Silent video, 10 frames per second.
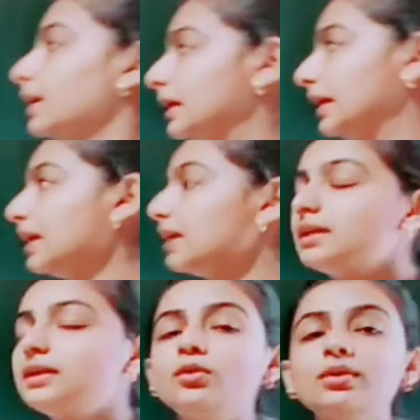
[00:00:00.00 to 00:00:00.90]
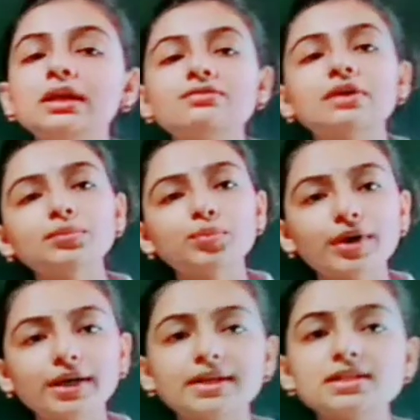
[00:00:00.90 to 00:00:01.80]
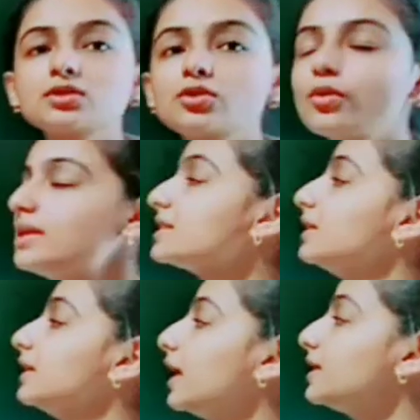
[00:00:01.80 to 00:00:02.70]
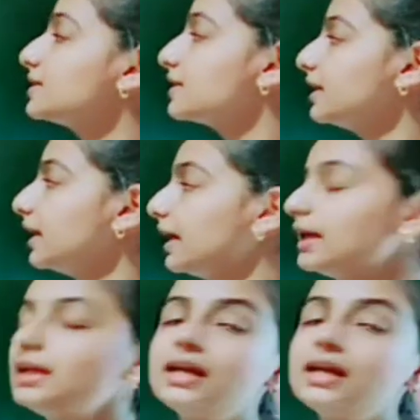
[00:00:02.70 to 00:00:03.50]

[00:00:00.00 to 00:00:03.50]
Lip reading: here only one point is coinciding in